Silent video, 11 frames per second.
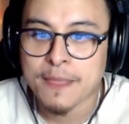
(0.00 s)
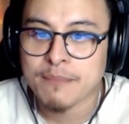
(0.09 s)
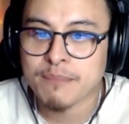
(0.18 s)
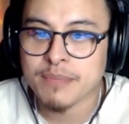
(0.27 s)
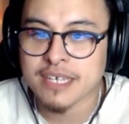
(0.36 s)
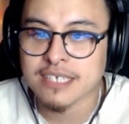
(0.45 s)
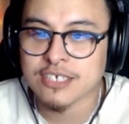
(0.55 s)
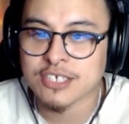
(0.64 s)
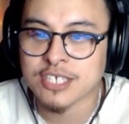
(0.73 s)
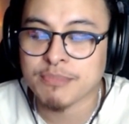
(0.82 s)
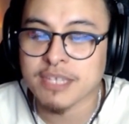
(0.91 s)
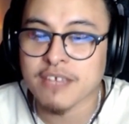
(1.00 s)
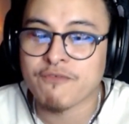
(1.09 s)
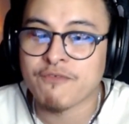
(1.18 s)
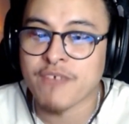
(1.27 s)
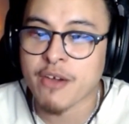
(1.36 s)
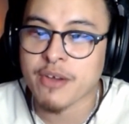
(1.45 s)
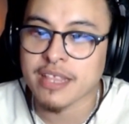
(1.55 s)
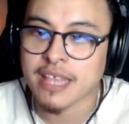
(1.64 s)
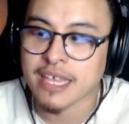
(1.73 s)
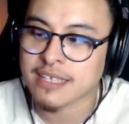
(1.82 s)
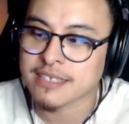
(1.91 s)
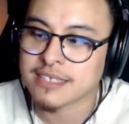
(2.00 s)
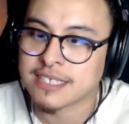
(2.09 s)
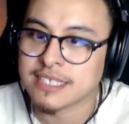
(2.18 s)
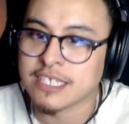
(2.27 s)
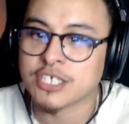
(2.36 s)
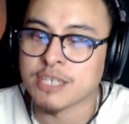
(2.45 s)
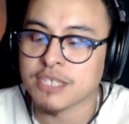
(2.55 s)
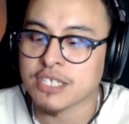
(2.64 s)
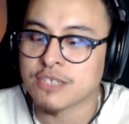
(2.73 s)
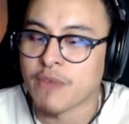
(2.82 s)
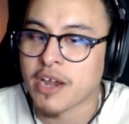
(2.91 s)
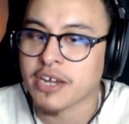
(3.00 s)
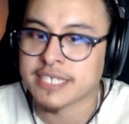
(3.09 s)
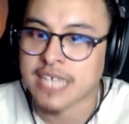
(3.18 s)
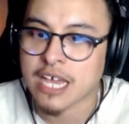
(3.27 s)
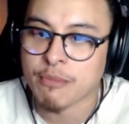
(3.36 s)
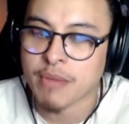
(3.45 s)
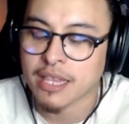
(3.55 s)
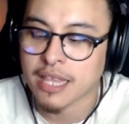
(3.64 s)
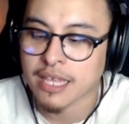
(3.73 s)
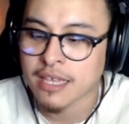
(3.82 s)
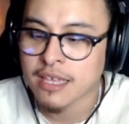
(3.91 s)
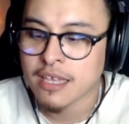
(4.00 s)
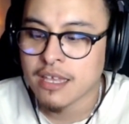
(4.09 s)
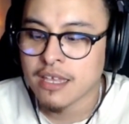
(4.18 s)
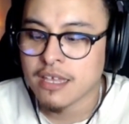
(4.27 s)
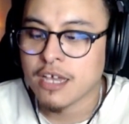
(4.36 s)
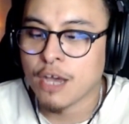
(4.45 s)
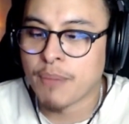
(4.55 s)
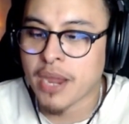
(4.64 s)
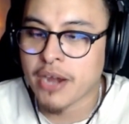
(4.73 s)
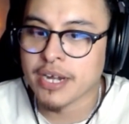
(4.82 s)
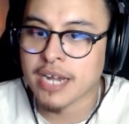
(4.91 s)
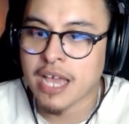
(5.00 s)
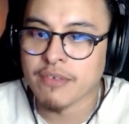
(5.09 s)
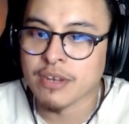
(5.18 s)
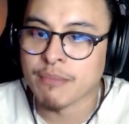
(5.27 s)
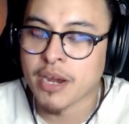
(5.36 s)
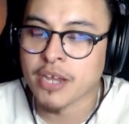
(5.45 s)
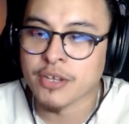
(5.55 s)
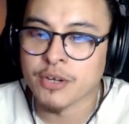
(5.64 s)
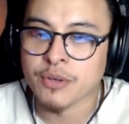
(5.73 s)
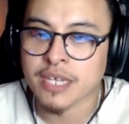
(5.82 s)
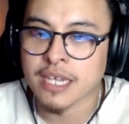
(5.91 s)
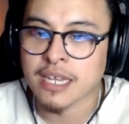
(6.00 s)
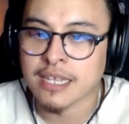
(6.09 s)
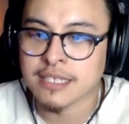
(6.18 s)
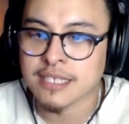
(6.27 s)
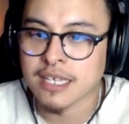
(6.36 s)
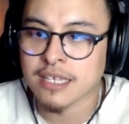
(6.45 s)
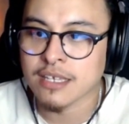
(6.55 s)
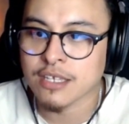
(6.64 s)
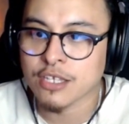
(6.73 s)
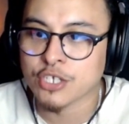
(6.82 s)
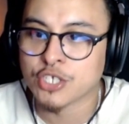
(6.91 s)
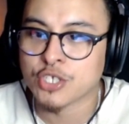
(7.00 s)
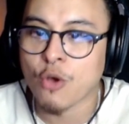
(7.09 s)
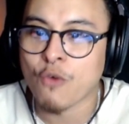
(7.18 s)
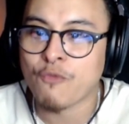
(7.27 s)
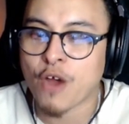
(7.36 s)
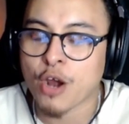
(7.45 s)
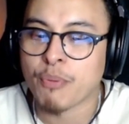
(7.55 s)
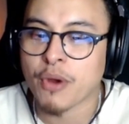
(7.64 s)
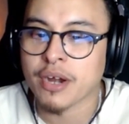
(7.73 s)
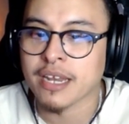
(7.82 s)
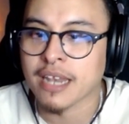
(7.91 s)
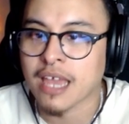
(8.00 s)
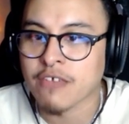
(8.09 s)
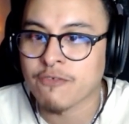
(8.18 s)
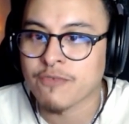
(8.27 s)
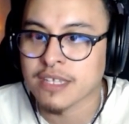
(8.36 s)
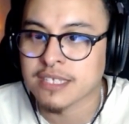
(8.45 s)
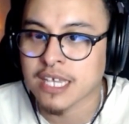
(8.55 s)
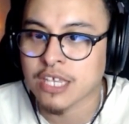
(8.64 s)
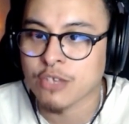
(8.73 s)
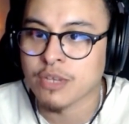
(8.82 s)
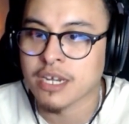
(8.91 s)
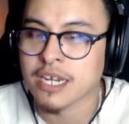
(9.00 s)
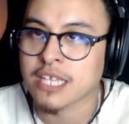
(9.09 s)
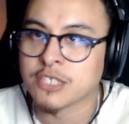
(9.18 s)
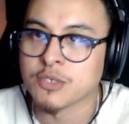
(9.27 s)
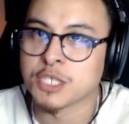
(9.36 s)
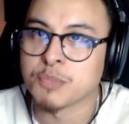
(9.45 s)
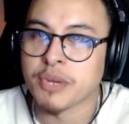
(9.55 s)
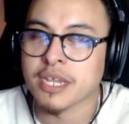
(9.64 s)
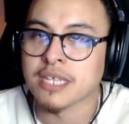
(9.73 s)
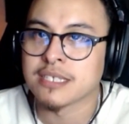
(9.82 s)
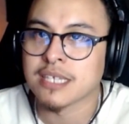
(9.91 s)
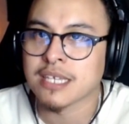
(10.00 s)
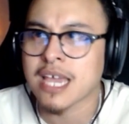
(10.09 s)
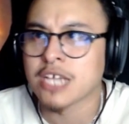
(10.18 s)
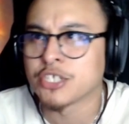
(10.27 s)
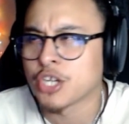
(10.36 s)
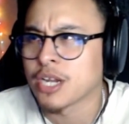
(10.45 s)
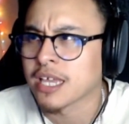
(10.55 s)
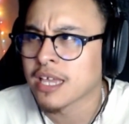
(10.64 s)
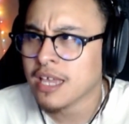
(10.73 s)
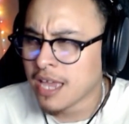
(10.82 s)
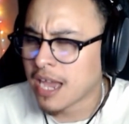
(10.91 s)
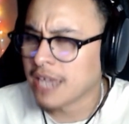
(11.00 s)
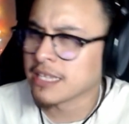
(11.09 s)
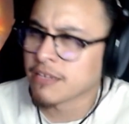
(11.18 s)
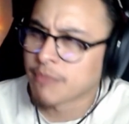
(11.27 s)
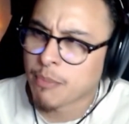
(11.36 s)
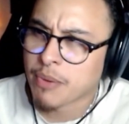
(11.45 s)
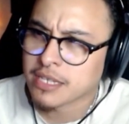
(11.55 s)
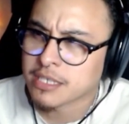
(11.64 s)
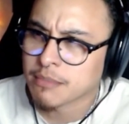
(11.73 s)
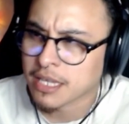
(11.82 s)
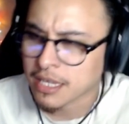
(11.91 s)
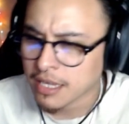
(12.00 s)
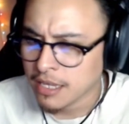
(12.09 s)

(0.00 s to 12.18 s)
because there's something very like Ugh. there's something very sad about like a parent having to bury their own kid. It's like you're so far apart in life, and it's like you didn't get to experience. Like, yeah, sure. Like, I think of my parents. I'm like,